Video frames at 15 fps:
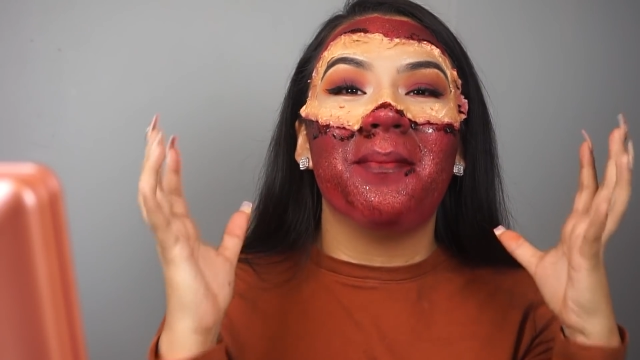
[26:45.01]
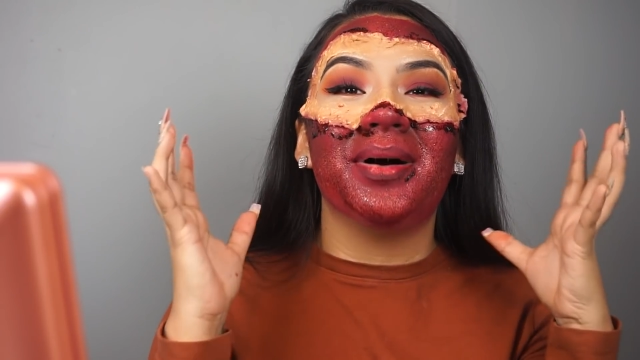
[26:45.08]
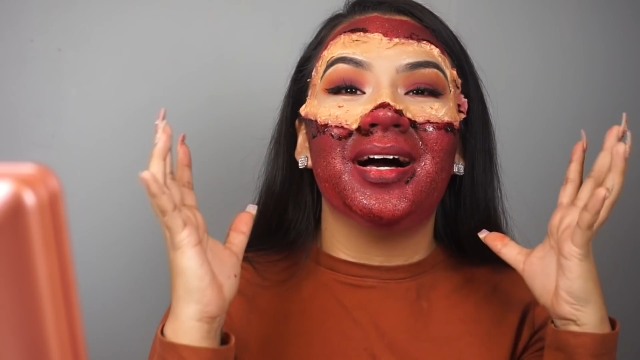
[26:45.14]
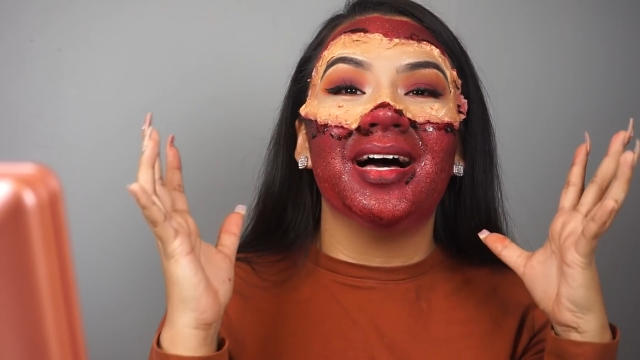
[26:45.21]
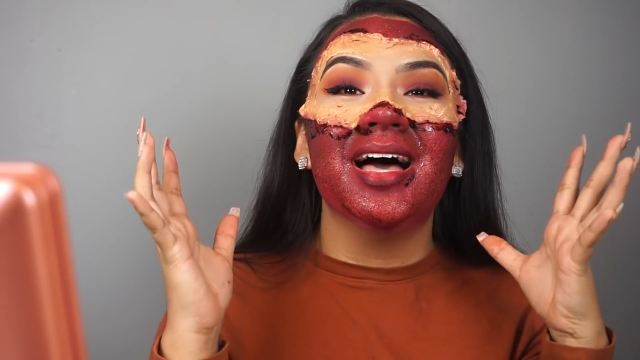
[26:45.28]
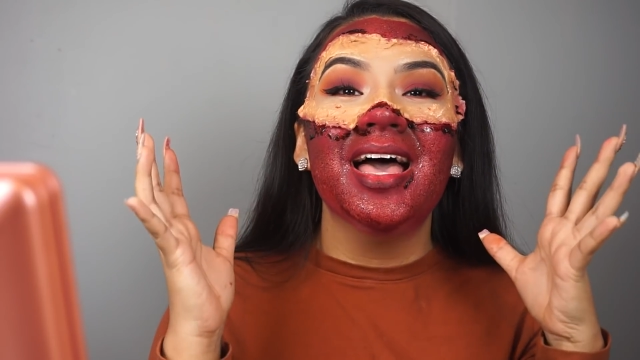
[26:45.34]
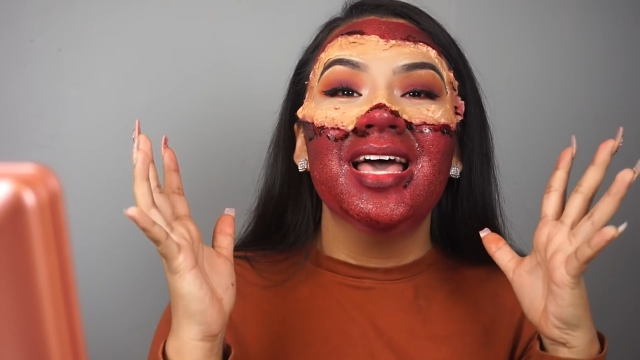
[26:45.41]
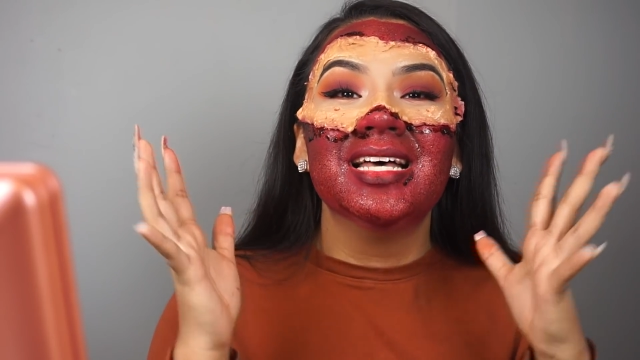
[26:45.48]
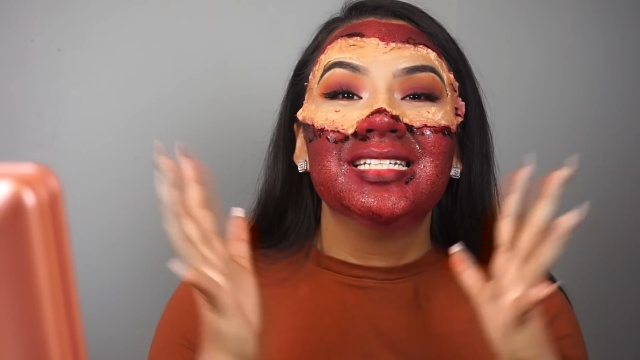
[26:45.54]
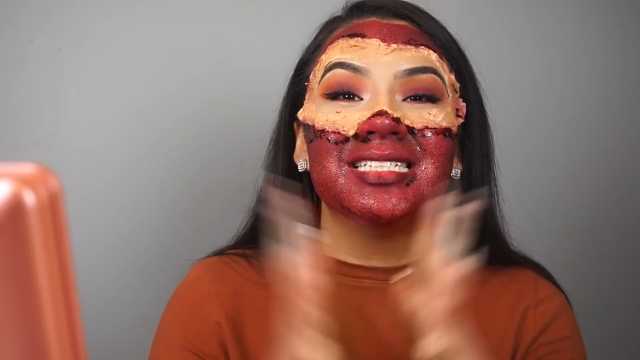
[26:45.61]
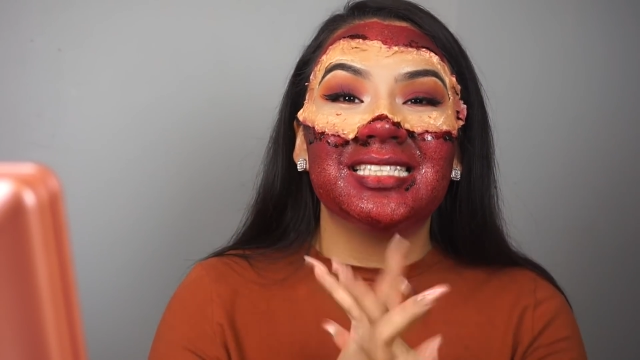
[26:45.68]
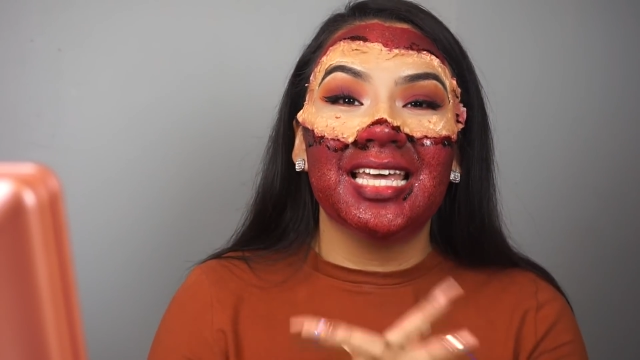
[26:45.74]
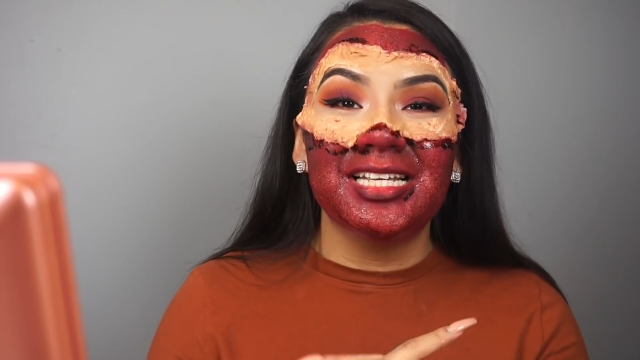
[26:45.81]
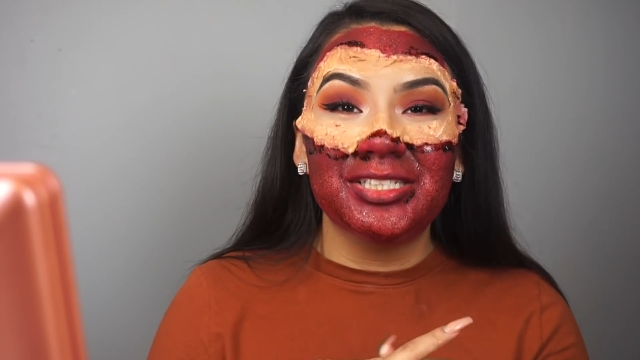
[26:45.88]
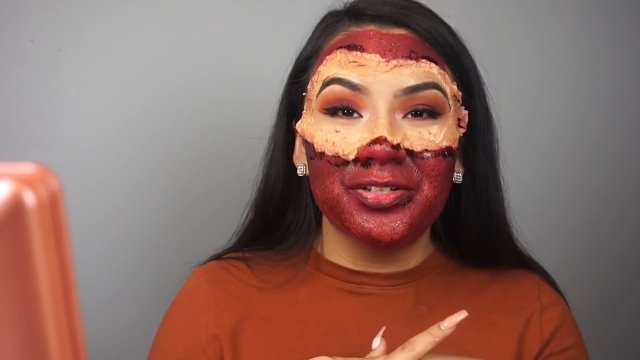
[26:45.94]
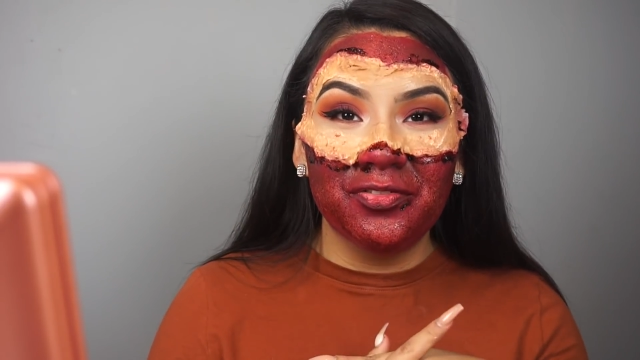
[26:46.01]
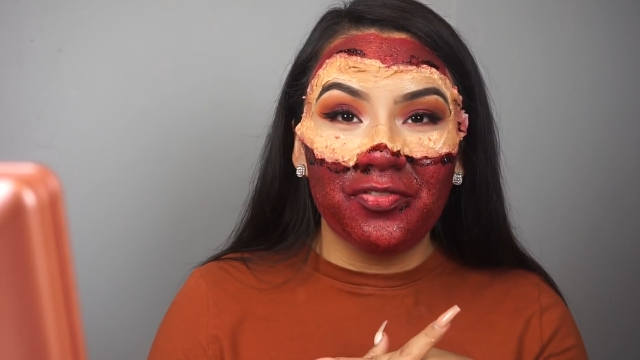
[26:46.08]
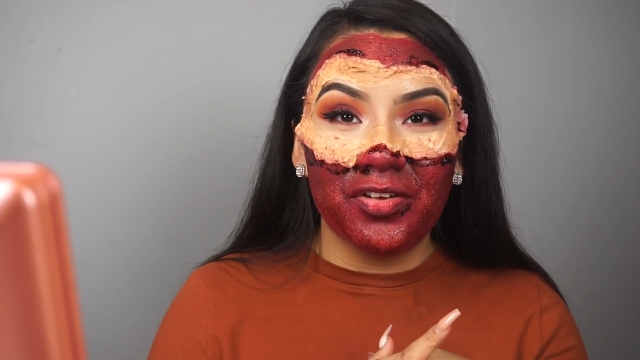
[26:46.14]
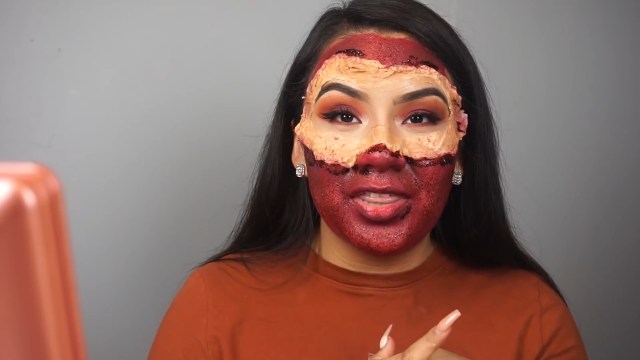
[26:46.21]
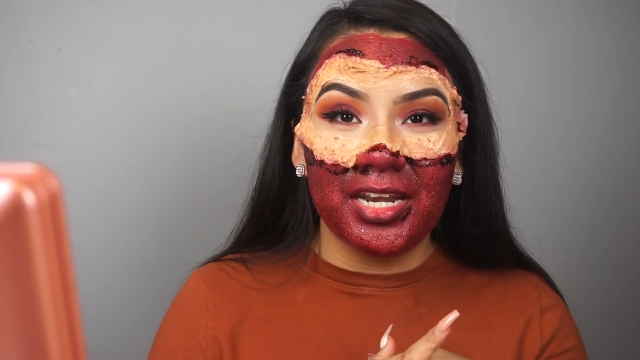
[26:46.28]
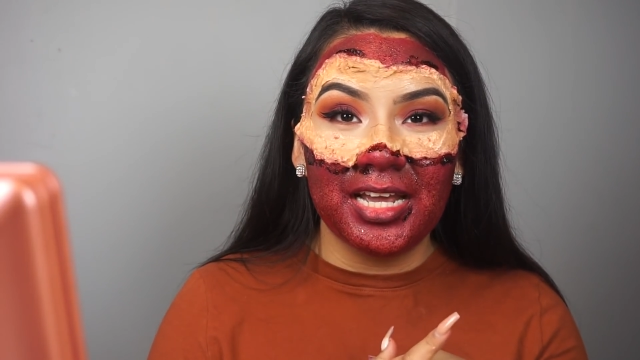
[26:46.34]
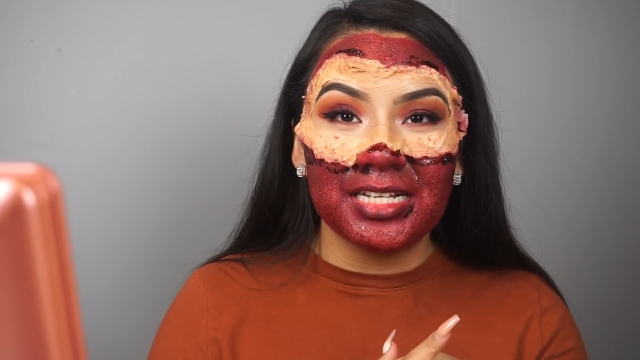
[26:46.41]
but stay tuned
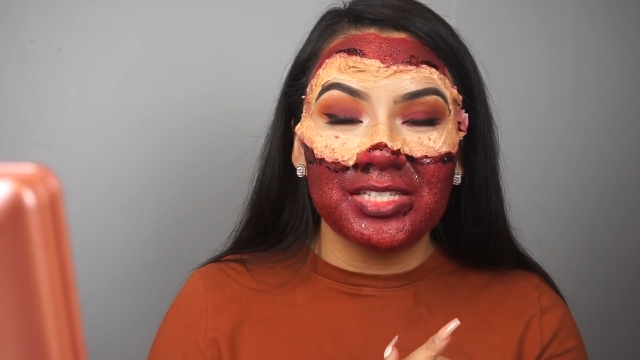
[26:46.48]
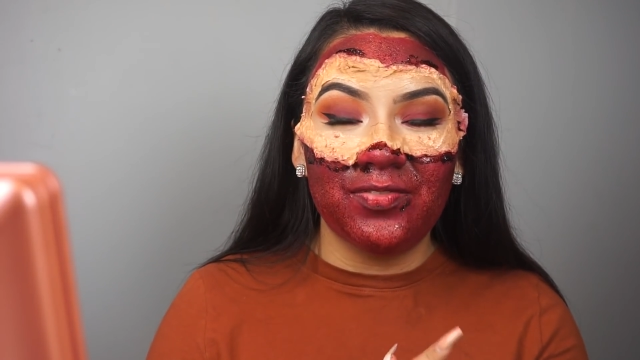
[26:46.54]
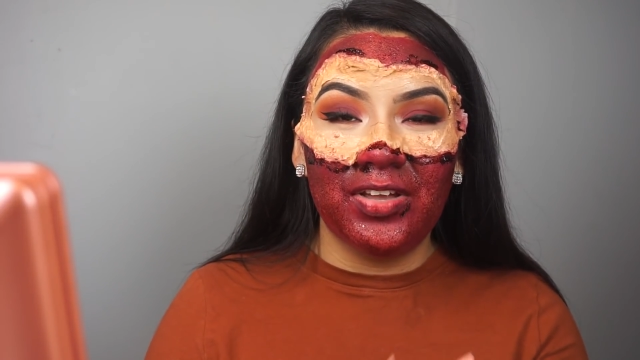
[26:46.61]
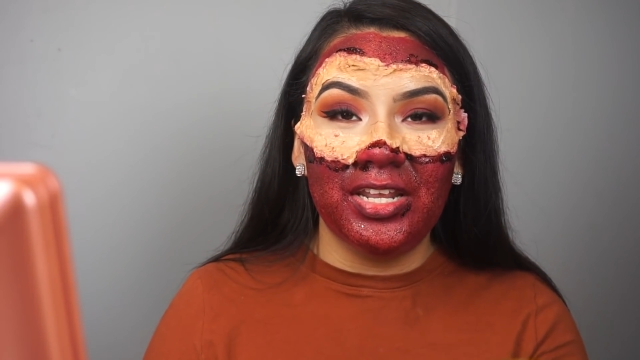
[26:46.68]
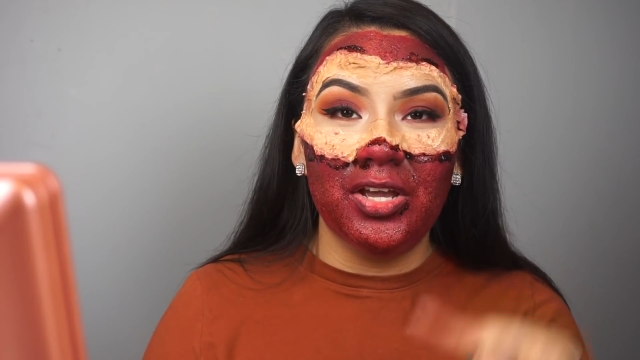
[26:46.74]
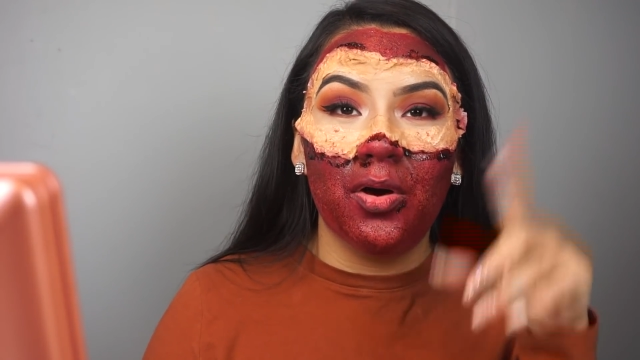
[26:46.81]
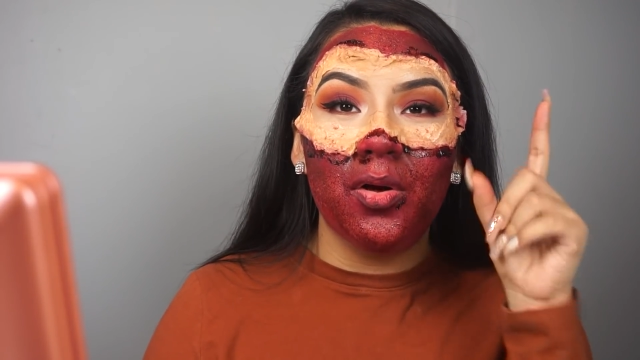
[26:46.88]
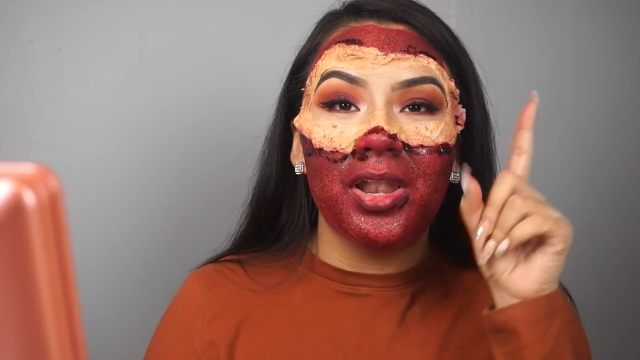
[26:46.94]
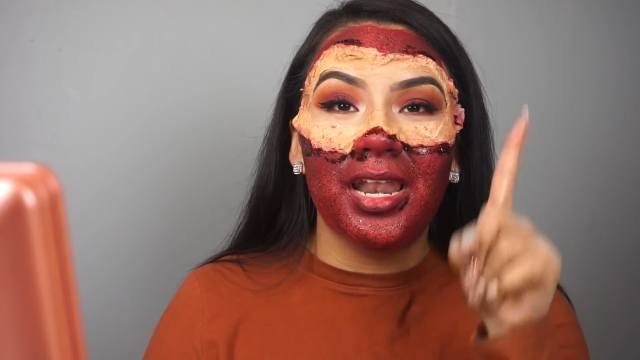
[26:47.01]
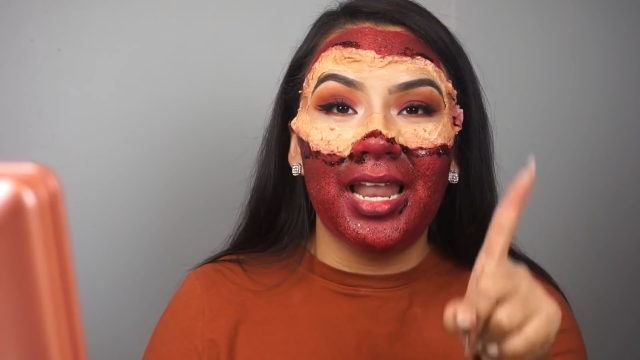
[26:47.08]
for the next video.